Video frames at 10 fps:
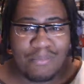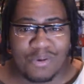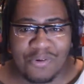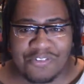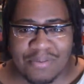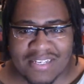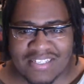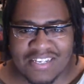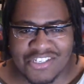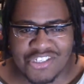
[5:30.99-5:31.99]
moves because
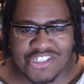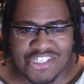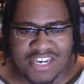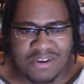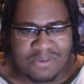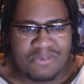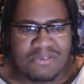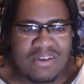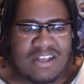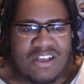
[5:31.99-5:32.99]
they're just
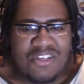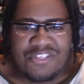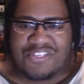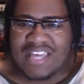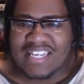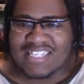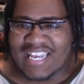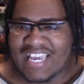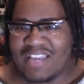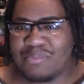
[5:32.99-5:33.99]
general things
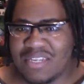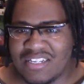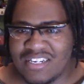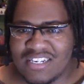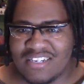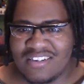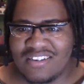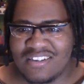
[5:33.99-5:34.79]
that can be done.